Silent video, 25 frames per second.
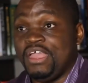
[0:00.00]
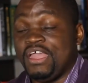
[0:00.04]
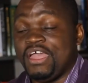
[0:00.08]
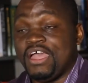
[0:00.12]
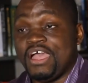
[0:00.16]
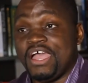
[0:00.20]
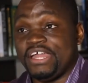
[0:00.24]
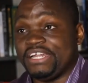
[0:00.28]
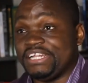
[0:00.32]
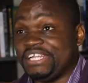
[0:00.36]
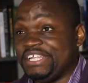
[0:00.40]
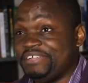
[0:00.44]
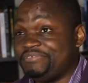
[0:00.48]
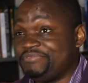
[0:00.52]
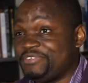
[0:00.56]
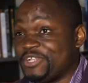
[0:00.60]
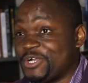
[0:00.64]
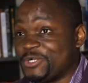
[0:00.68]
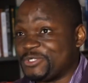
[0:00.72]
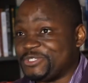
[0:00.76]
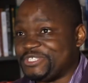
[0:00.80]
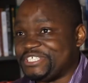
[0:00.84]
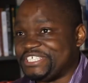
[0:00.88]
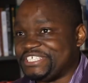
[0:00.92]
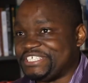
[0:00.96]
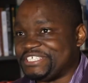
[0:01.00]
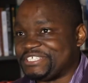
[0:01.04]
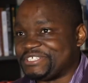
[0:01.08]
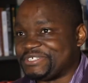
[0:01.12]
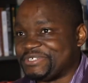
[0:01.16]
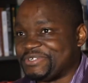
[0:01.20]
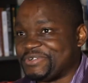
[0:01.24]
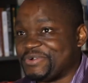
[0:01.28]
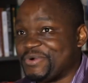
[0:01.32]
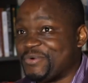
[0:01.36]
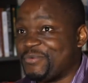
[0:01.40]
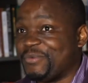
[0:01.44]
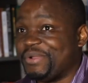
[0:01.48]
At LiveLong
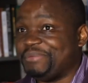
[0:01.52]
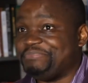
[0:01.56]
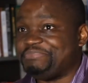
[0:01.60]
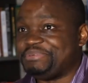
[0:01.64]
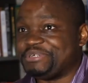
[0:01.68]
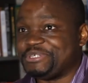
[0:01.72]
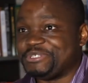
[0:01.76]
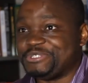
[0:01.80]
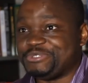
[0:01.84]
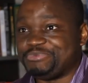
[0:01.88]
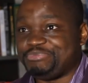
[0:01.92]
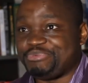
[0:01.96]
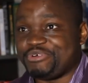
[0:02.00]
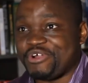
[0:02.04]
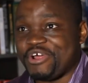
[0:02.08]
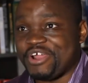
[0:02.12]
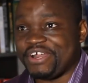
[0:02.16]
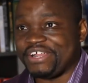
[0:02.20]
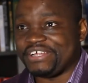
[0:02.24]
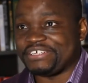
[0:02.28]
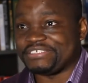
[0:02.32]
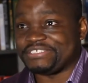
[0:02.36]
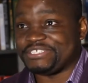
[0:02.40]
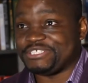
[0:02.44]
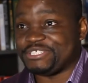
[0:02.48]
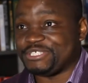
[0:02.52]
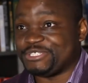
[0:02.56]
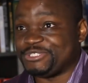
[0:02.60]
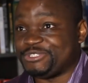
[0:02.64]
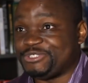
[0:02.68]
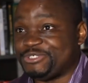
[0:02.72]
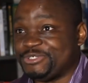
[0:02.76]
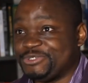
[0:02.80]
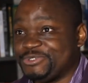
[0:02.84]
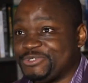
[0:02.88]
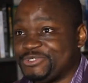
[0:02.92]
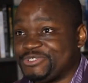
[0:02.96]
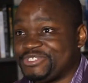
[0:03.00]
Digital, we build products,
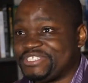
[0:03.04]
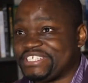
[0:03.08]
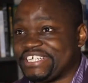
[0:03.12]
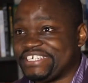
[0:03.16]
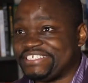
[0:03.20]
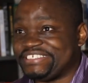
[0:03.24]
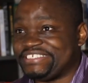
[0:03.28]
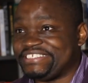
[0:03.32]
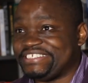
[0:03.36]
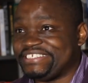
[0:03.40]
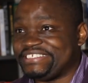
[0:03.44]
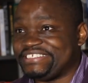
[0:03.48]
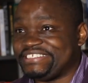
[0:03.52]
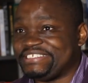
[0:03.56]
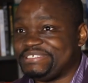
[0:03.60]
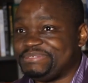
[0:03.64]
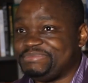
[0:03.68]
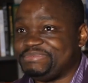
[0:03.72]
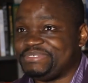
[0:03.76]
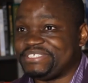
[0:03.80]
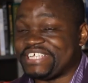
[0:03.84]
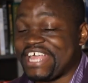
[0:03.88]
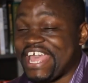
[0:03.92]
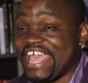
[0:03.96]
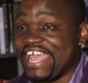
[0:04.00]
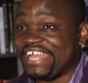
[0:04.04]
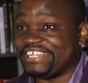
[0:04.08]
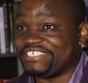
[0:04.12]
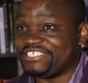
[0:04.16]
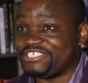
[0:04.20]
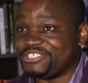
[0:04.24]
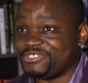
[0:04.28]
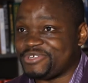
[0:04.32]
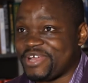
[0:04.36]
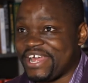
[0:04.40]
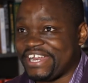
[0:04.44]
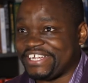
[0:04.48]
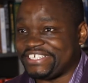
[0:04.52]
tools, systems, and
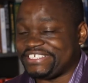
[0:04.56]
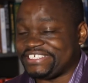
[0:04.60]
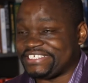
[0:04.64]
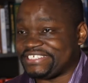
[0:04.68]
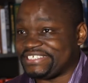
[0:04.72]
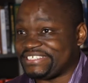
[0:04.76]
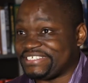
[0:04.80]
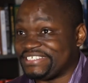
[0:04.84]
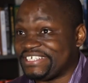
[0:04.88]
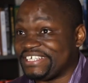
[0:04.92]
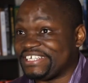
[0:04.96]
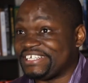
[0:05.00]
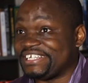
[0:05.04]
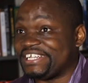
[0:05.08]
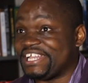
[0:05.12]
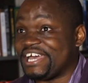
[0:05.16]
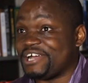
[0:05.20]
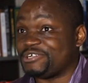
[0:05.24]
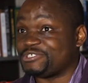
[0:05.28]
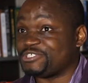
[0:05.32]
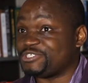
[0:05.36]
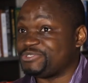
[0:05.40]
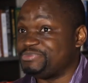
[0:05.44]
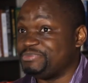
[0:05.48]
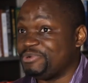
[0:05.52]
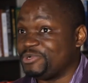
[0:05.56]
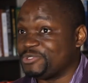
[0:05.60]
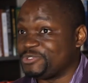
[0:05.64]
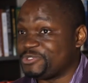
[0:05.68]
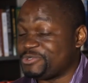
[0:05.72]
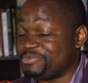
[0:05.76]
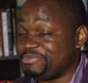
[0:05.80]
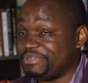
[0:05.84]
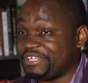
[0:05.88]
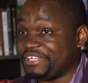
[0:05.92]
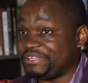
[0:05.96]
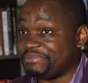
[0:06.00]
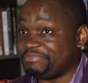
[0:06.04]
strategies that allow small to
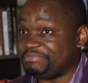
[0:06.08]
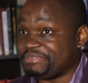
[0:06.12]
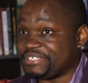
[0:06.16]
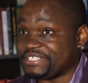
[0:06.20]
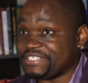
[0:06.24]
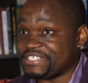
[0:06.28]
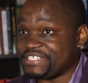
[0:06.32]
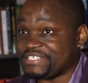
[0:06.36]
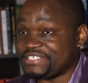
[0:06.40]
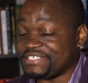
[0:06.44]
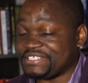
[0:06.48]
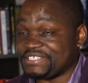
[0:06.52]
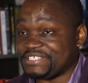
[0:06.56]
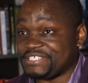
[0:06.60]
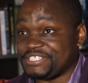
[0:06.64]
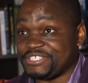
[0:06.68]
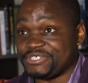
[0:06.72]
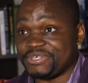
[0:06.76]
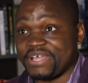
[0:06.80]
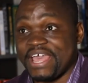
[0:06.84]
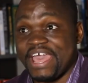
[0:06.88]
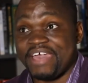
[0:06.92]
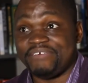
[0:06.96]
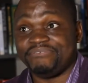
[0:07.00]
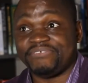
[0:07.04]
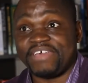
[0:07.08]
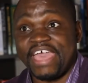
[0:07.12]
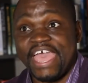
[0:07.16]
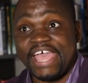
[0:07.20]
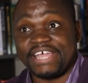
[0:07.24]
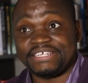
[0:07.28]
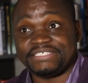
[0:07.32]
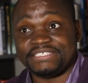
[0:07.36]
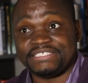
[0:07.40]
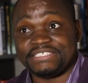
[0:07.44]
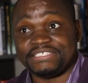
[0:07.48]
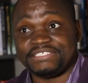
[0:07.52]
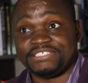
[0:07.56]
medium businesses to have
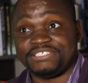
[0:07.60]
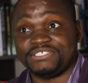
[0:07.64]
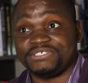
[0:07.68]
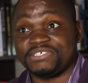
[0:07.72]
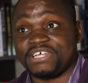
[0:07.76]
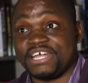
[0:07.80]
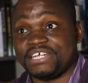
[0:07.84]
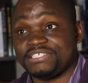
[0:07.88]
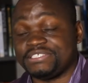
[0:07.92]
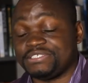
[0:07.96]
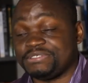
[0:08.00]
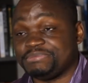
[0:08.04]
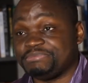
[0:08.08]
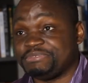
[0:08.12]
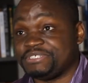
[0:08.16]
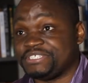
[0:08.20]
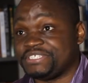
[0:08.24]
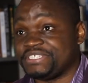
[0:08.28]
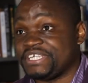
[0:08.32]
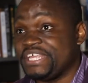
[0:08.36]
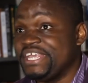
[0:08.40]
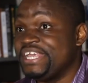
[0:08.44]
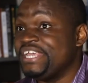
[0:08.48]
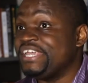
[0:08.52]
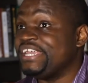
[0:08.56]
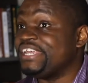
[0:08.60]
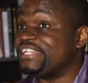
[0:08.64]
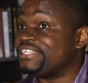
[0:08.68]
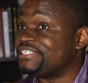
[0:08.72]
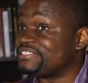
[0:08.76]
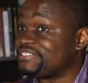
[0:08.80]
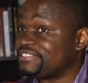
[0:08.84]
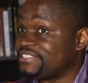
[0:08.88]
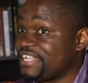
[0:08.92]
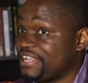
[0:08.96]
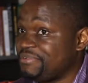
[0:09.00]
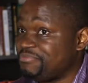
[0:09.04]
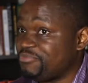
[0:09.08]
access to customers in the
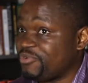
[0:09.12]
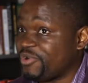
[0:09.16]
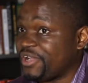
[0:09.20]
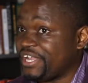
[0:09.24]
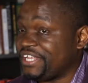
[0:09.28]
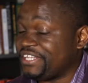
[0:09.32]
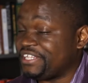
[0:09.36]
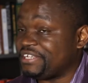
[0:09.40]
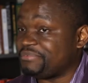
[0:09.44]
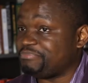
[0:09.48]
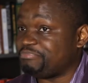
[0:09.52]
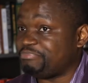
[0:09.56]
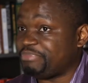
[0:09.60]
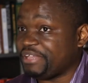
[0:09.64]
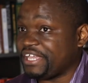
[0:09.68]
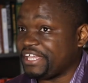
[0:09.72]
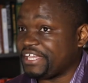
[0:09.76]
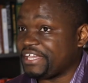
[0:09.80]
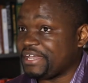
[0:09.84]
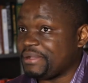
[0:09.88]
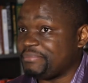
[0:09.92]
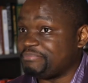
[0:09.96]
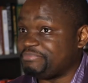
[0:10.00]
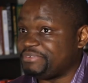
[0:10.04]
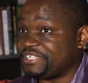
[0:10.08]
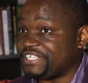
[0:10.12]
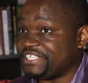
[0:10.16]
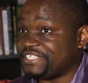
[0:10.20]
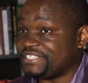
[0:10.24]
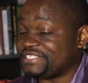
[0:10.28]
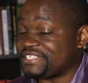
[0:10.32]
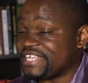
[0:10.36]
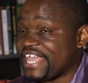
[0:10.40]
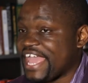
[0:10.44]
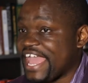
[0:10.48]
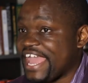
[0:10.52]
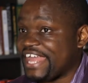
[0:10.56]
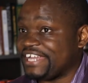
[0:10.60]
same way that big companies
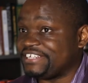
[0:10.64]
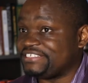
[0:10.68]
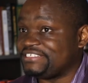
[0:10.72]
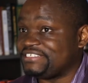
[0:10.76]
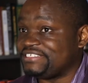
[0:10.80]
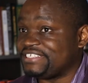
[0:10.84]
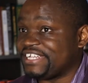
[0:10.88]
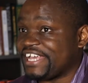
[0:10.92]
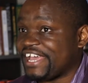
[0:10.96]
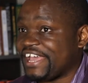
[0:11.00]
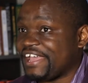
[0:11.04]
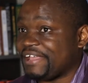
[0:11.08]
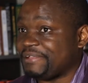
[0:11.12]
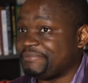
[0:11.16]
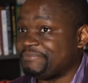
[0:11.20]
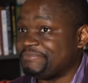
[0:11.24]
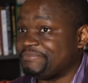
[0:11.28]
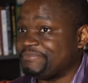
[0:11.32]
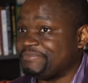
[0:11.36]
can today.